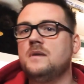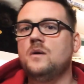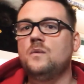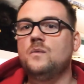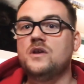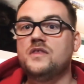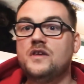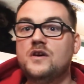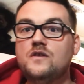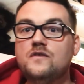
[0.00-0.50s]

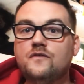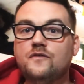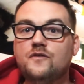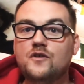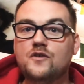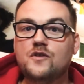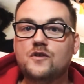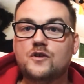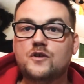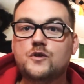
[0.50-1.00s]
without
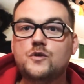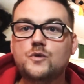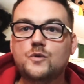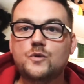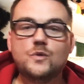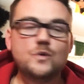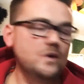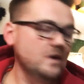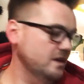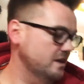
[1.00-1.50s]
further
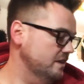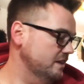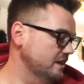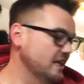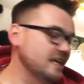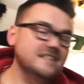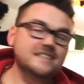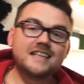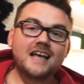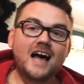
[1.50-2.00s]
ado,
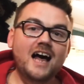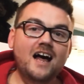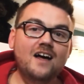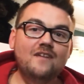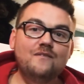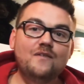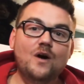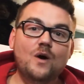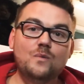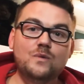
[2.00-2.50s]
let's
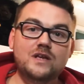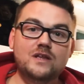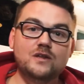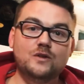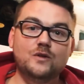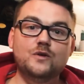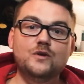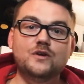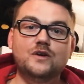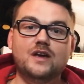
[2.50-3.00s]
have a wee
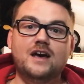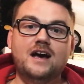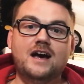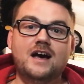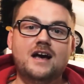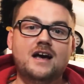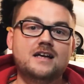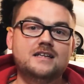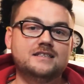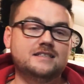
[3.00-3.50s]
look
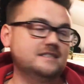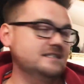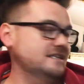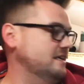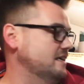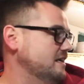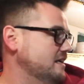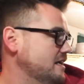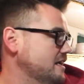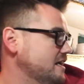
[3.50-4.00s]
at
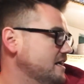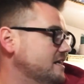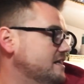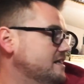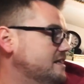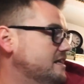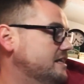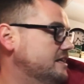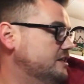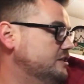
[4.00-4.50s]

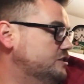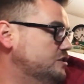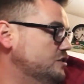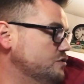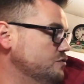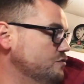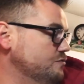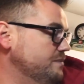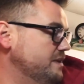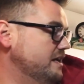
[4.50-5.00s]
the
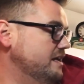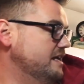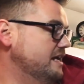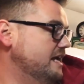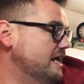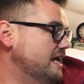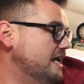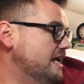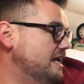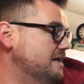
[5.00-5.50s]
Janome
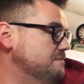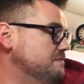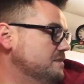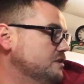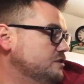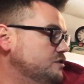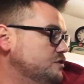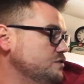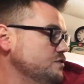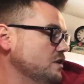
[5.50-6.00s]

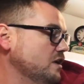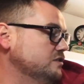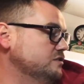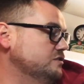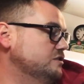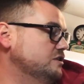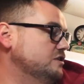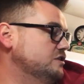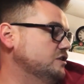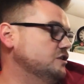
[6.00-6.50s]

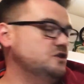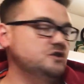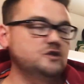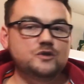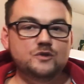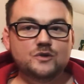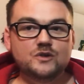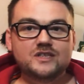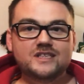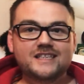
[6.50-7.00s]
M200
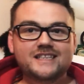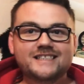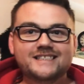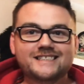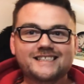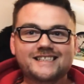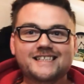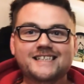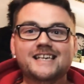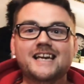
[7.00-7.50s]

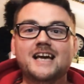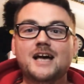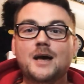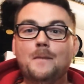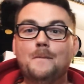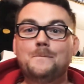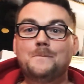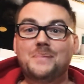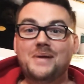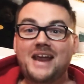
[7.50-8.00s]
QDC
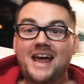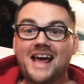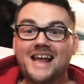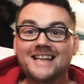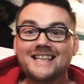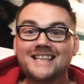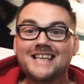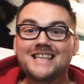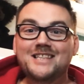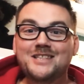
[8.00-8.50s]

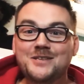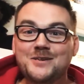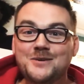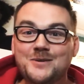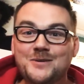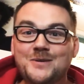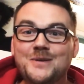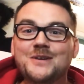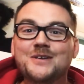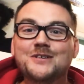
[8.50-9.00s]
brand
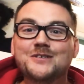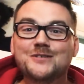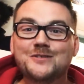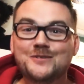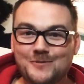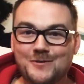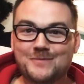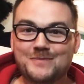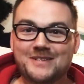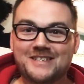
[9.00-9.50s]
new
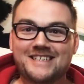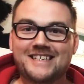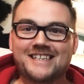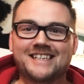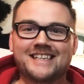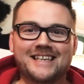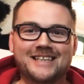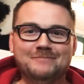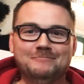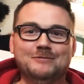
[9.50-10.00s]
sewing
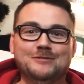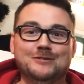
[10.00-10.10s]
machine. I'm